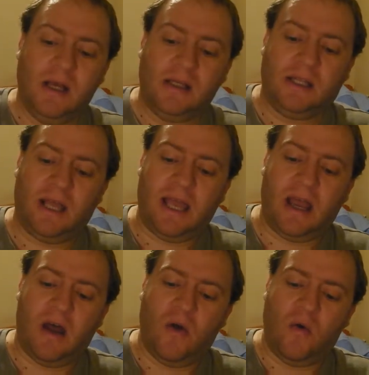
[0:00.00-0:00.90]
So there you
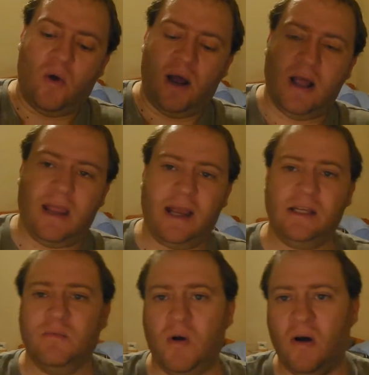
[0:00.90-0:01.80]
go. That
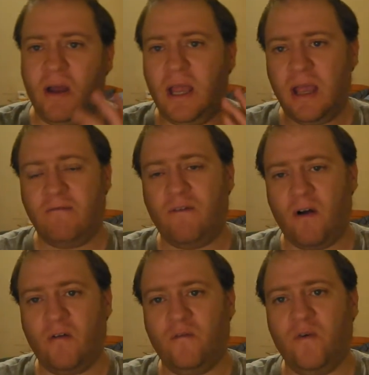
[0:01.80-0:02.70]
is my
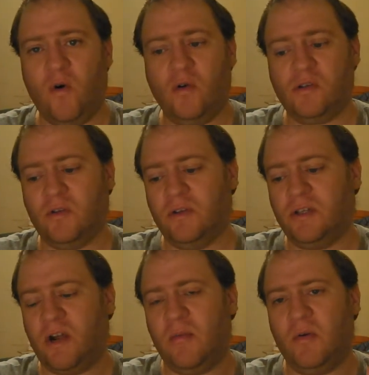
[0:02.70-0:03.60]
final thoughts on the
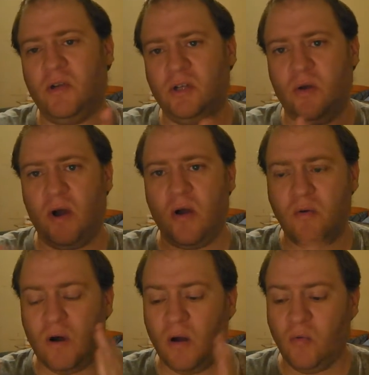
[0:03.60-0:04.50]
Sony Bloggie
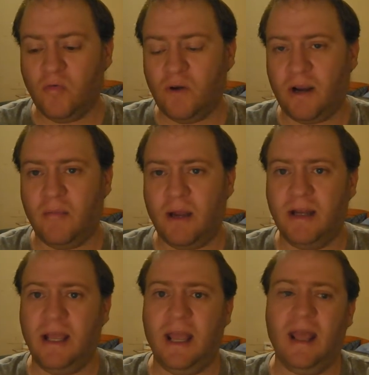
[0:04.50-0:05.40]
Duo. I would
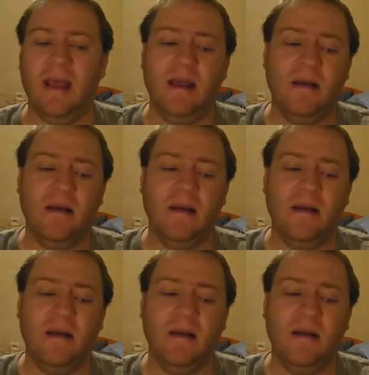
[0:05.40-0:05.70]
recommend it.